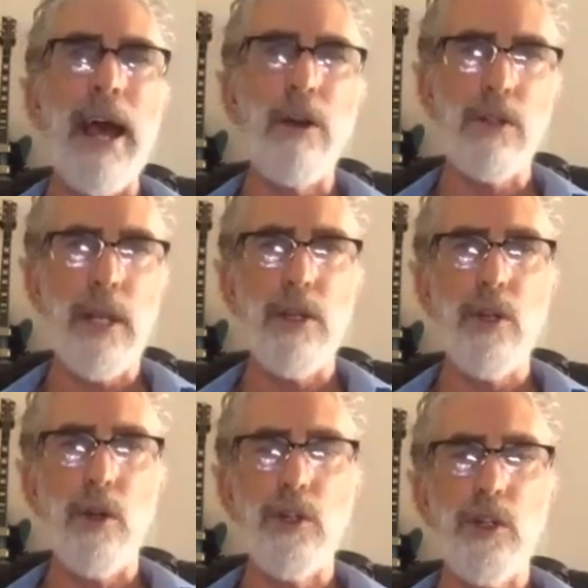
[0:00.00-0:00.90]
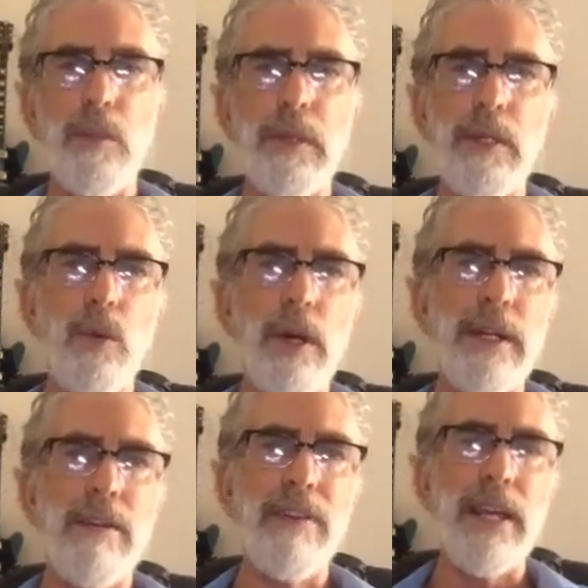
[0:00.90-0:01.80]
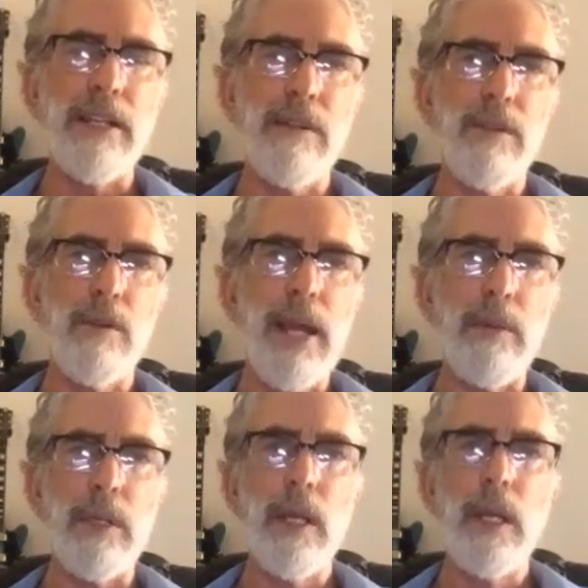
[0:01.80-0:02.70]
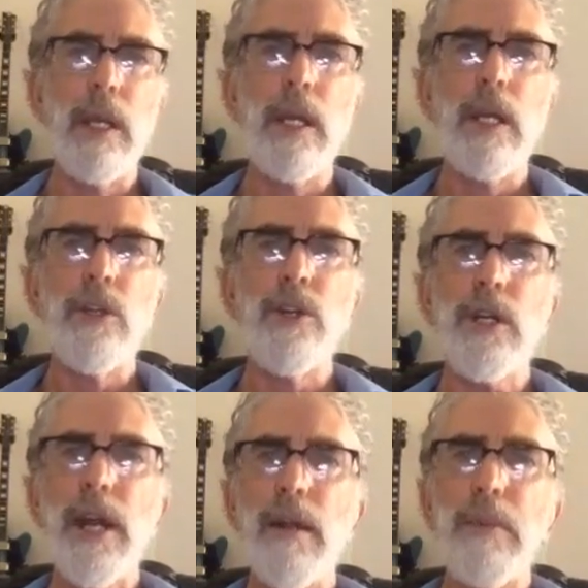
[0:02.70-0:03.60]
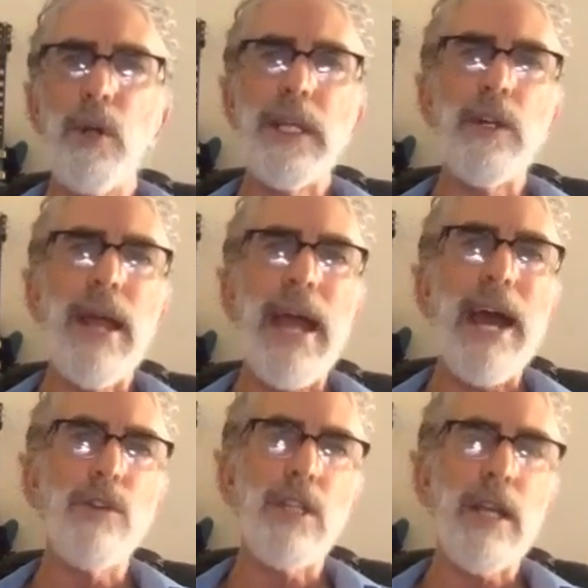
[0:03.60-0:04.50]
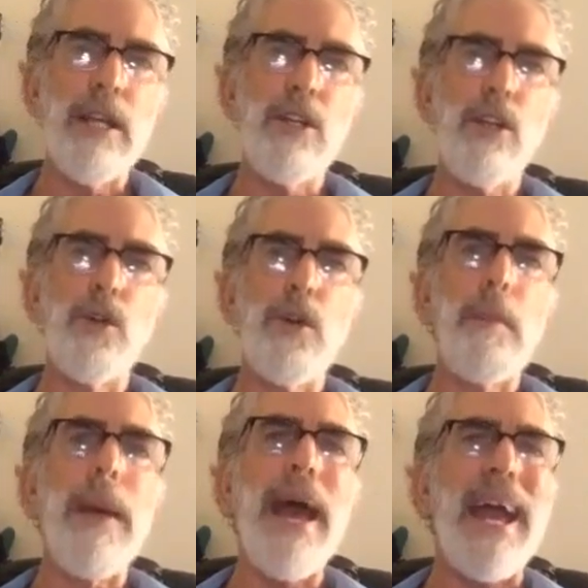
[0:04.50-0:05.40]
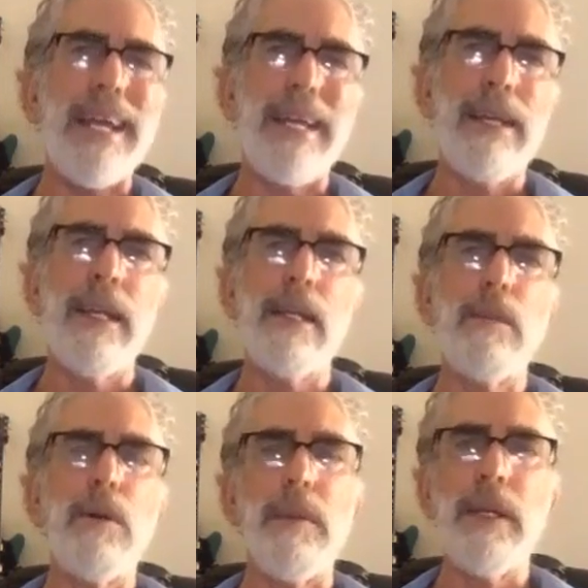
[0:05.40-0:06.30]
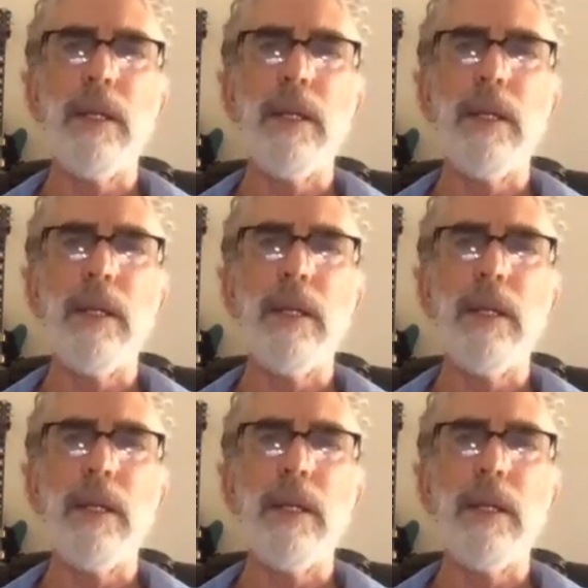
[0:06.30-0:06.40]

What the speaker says: outside shoulder should be the one in advance of the right one. You're kind of pulling your outside shoulder back at the moment.